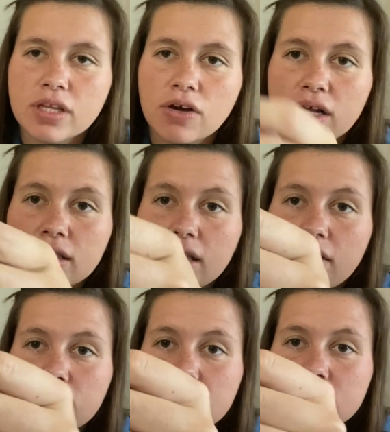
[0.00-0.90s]
Oh, I
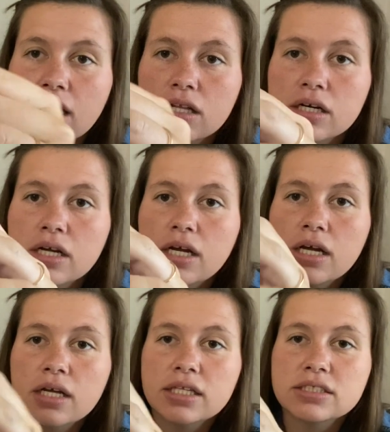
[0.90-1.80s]
love this color.
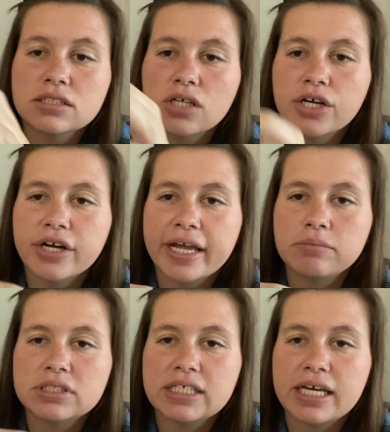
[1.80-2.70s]
This is on her
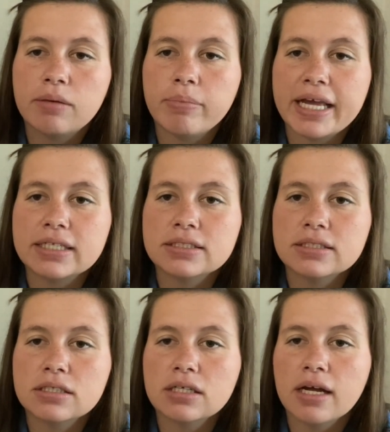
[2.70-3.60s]
MCN
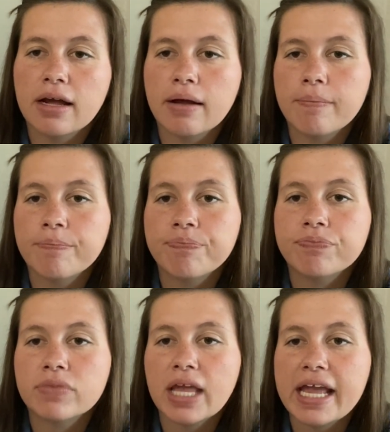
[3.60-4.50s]
base. 80%
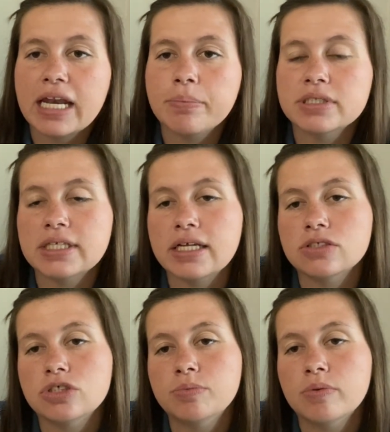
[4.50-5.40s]

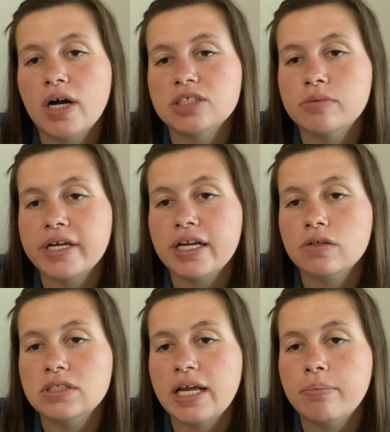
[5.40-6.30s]
superwash
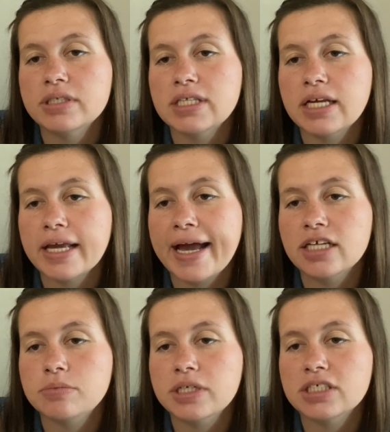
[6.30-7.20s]
merino, 10%
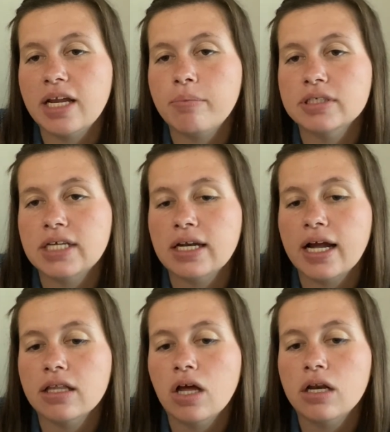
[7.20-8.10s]
cashmere, 10%
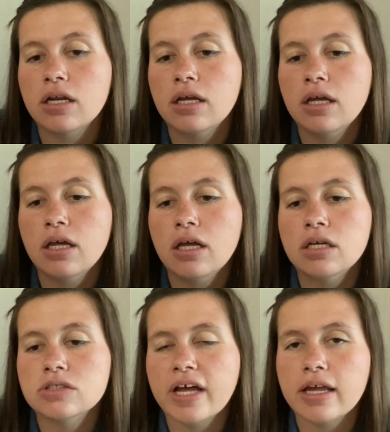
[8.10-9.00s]
nylon.
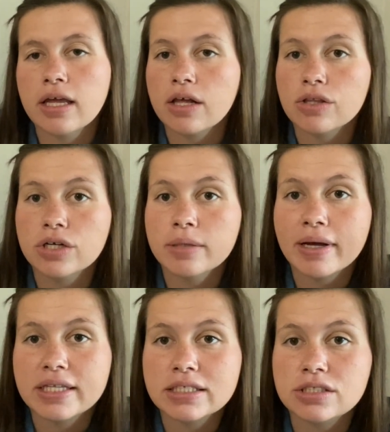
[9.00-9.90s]
So I learned
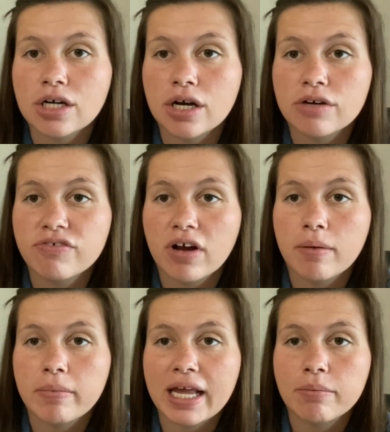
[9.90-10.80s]
about this yarn
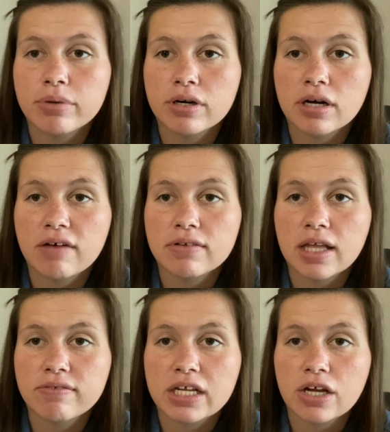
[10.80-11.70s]
from Amber of a
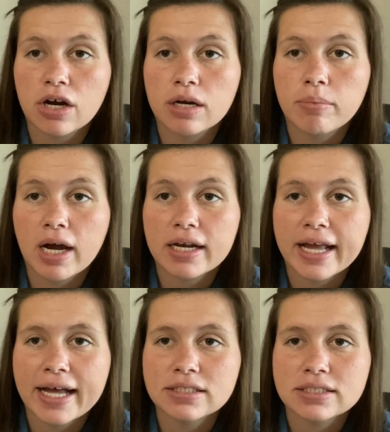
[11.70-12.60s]
Lovely Yarn
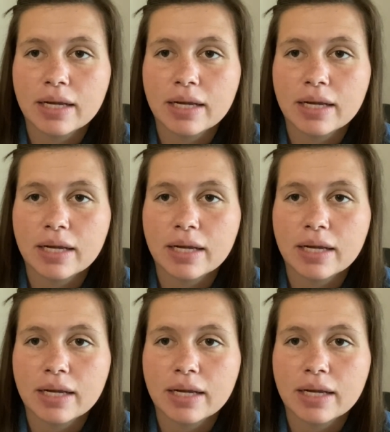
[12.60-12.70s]
podcast.